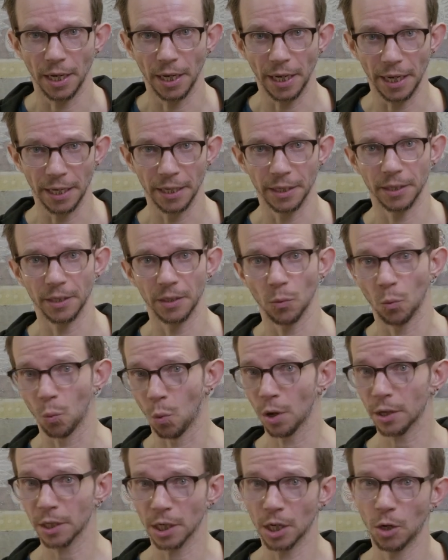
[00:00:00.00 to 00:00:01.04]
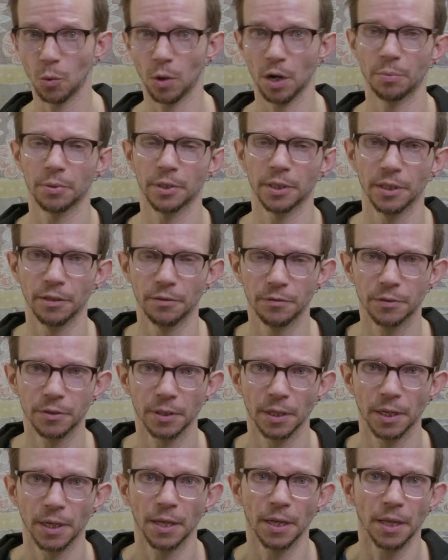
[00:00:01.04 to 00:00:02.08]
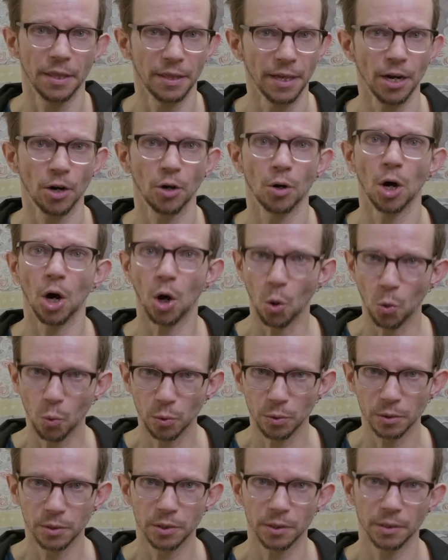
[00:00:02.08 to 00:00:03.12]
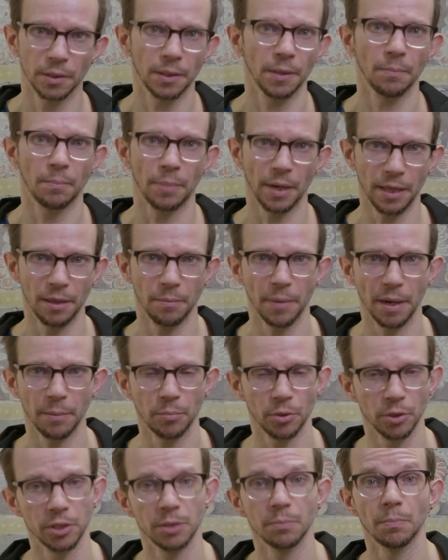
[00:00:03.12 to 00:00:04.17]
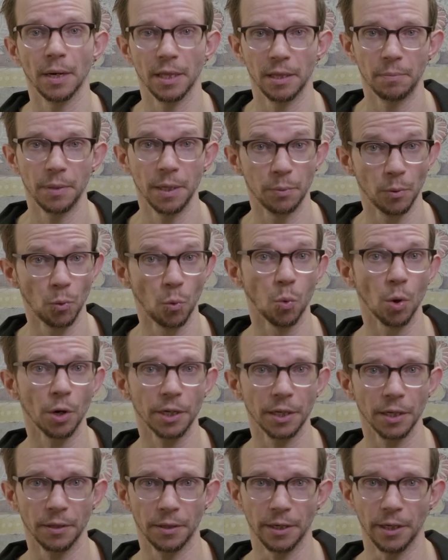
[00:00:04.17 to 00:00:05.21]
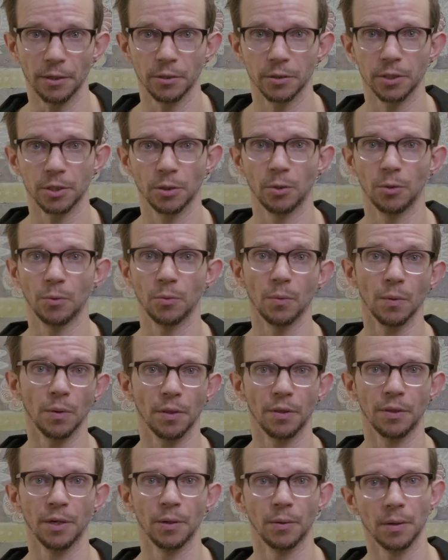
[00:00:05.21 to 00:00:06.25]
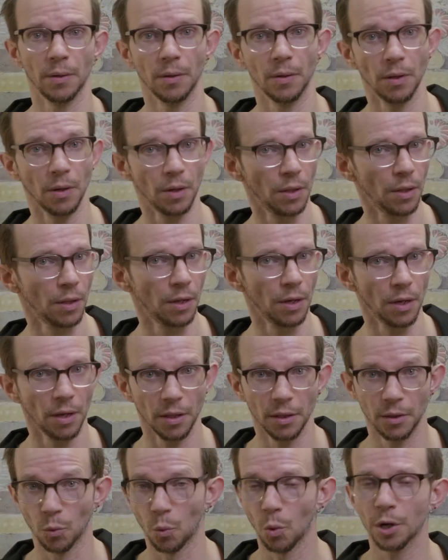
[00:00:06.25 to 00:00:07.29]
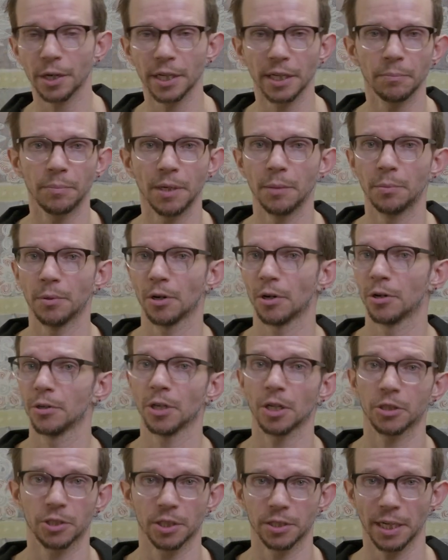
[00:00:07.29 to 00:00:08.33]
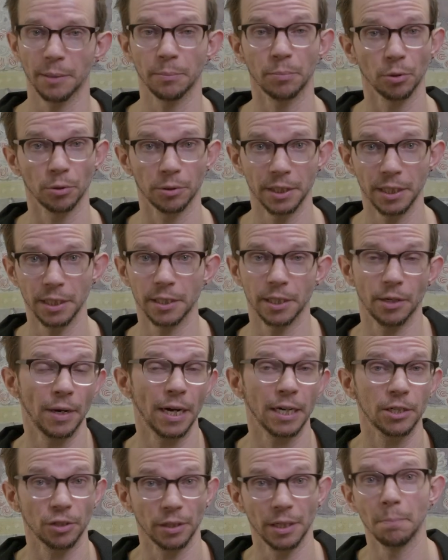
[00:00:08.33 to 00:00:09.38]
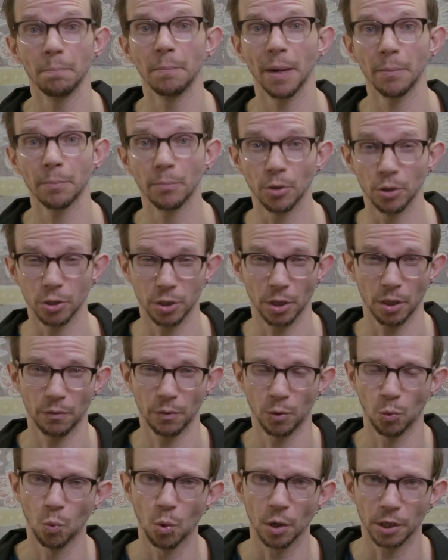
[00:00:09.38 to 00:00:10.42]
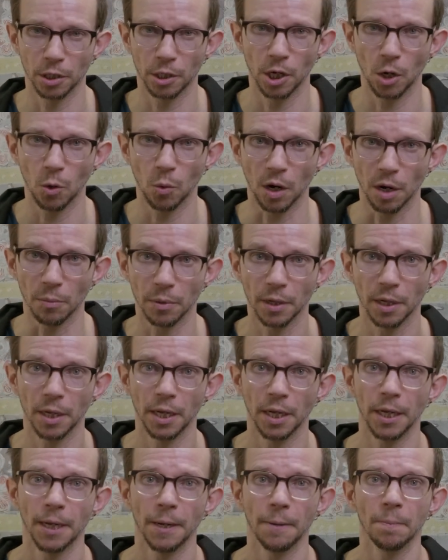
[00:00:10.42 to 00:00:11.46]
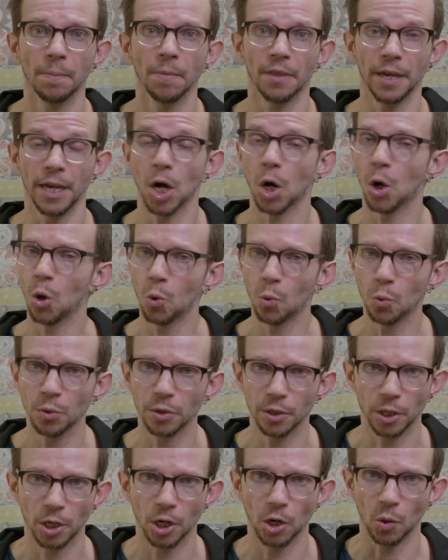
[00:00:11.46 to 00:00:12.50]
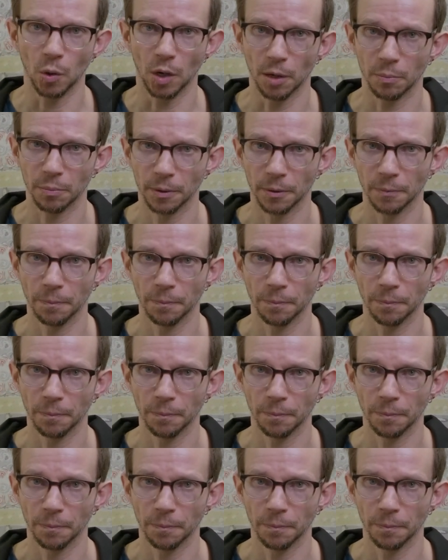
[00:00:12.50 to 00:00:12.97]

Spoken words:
In worker cooperatives, they are owned by the members, by the people working there. So the working people are not just employees, they're actually members of the worker co-op. They own the co-op.